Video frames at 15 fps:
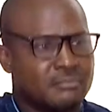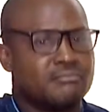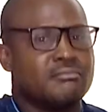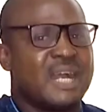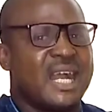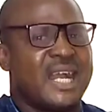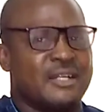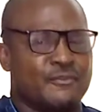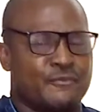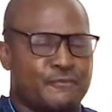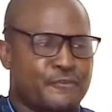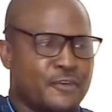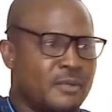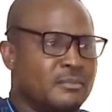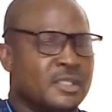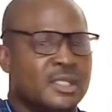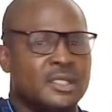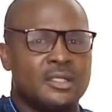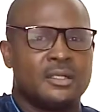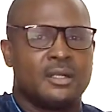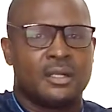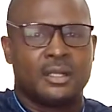man from
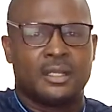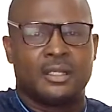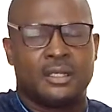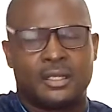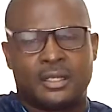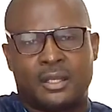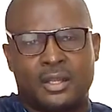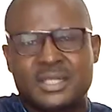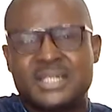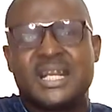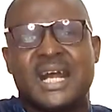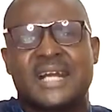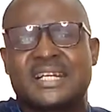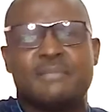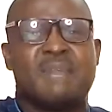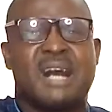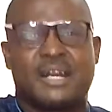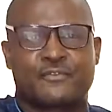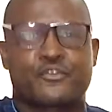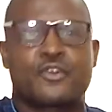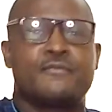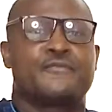uh, ordinary
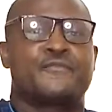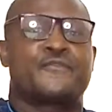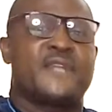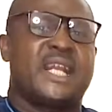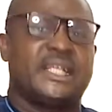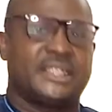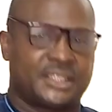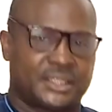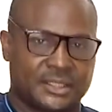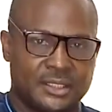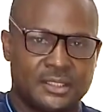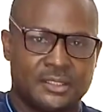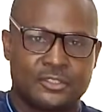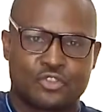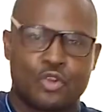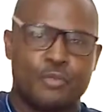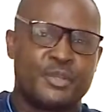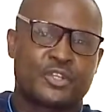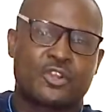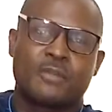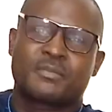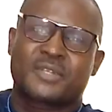man, from flesh to
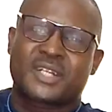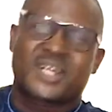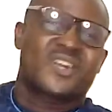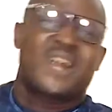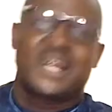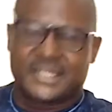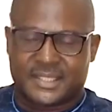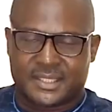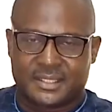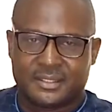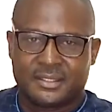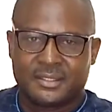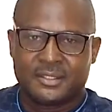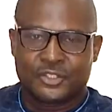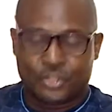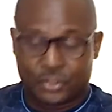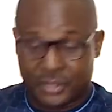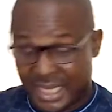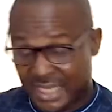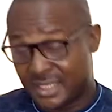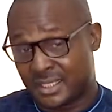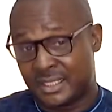become Christ. So
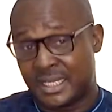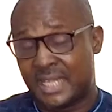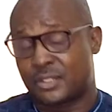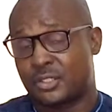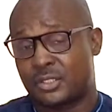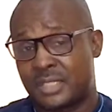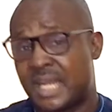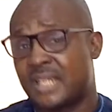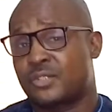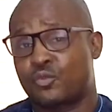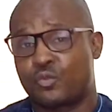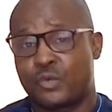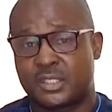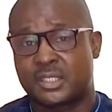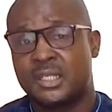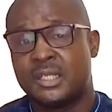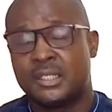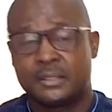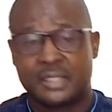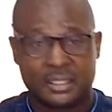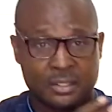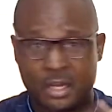that's that's that's what
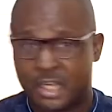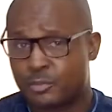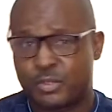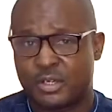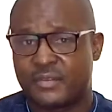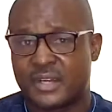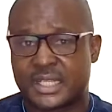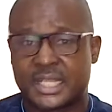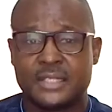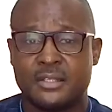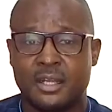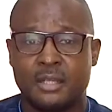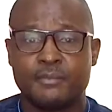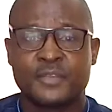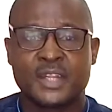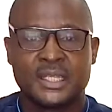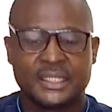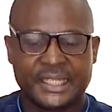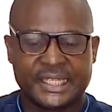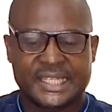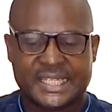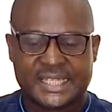the gospel of the kingdom
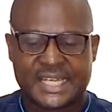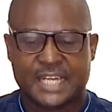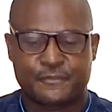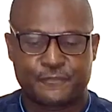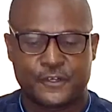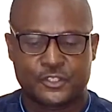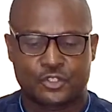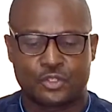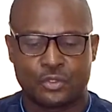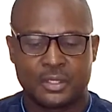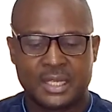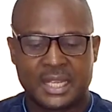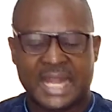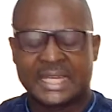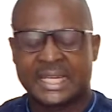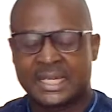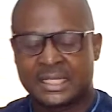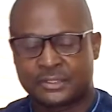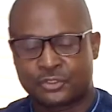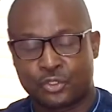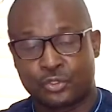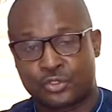is set for to uh,
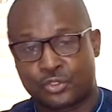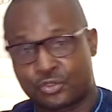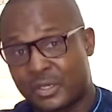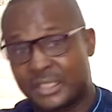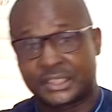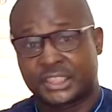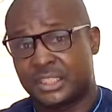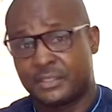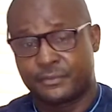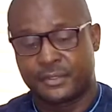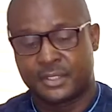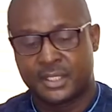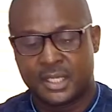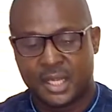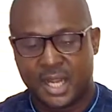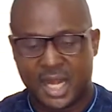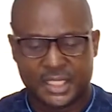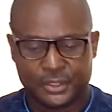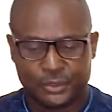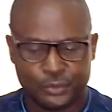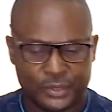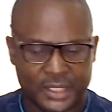to, to to achieve.
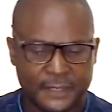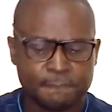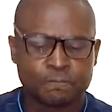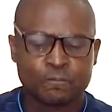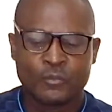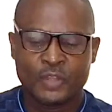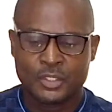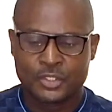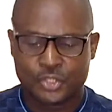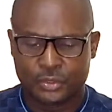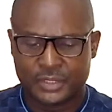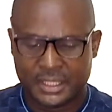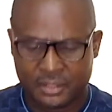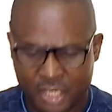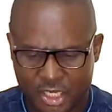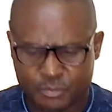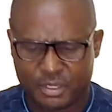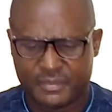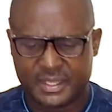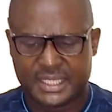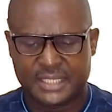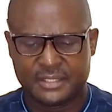Hallelujah. So the
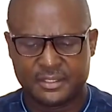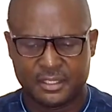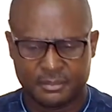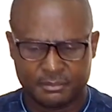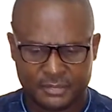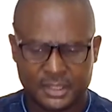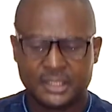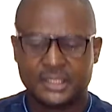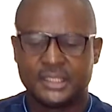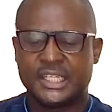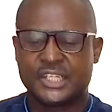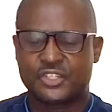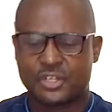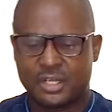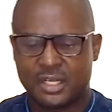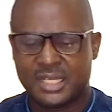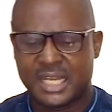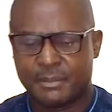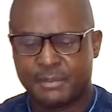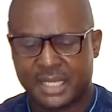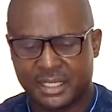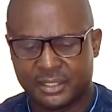gospel of the kingdom is all
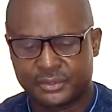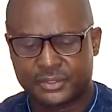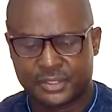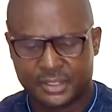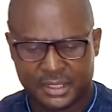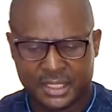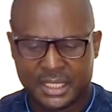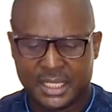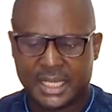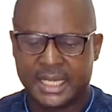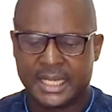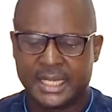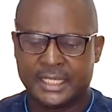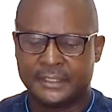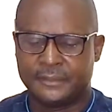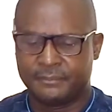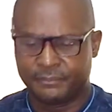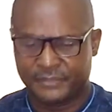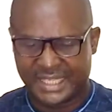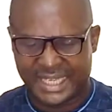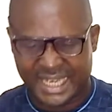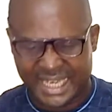about uh,
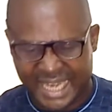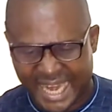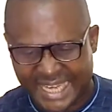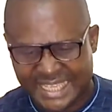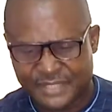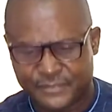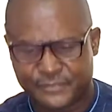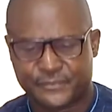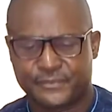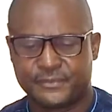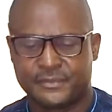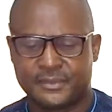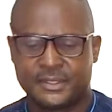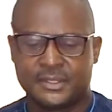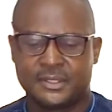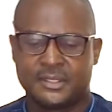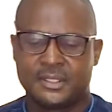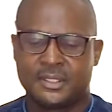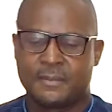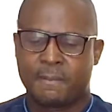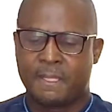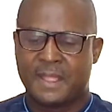the life
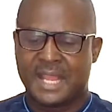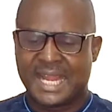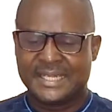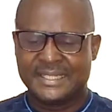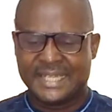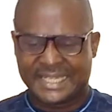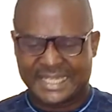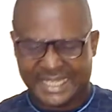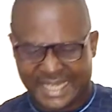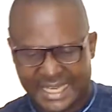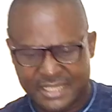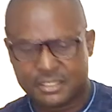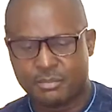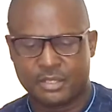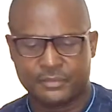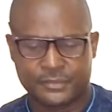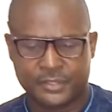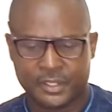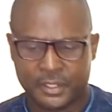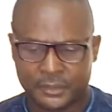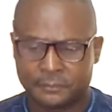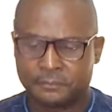and the kingdom of
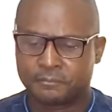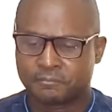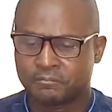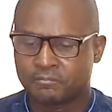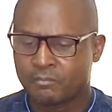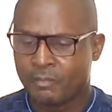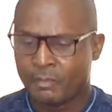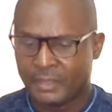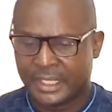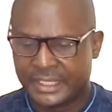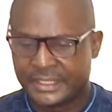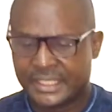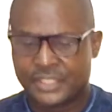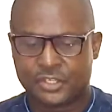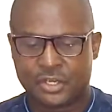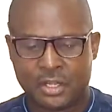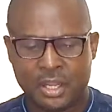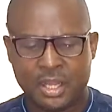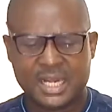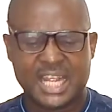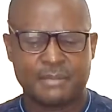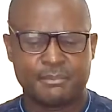God. It is
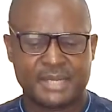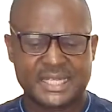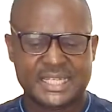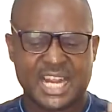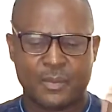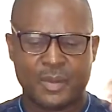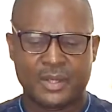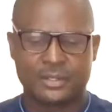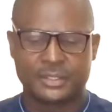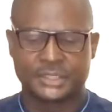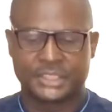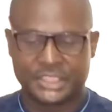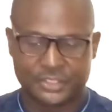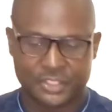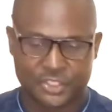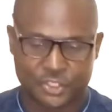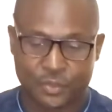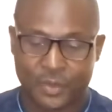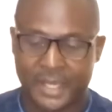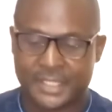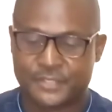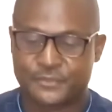all about our Lord Jesus
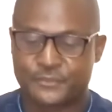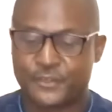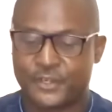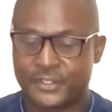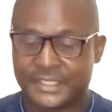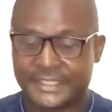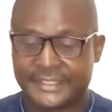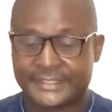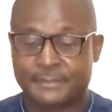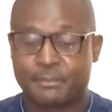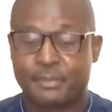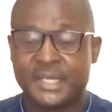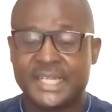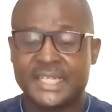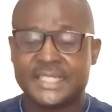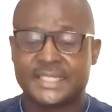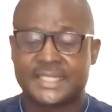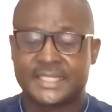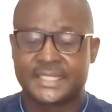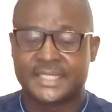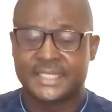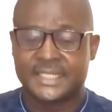Christ, for it
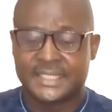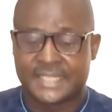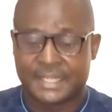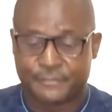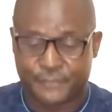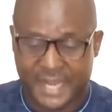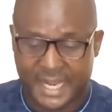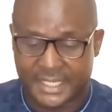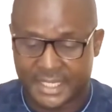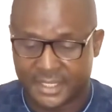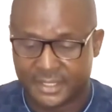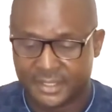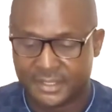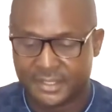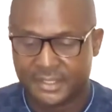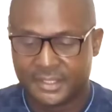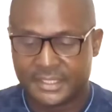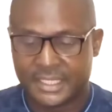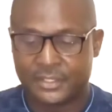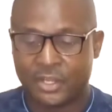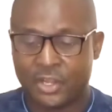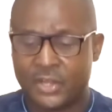pleases the Father
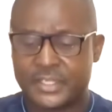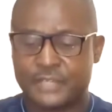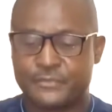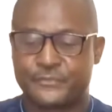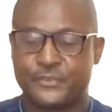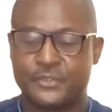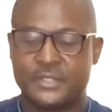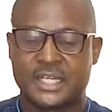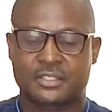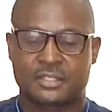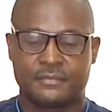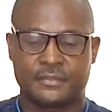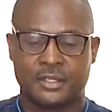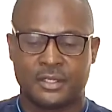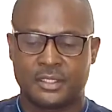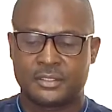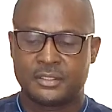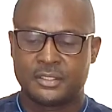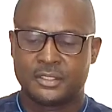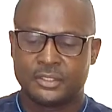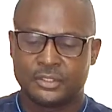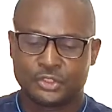that all the fullness of God
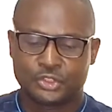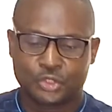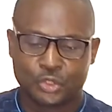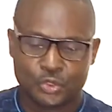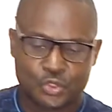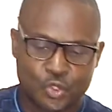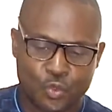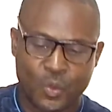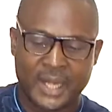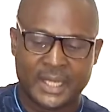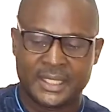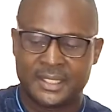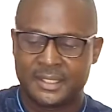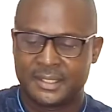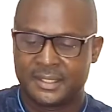should dwell,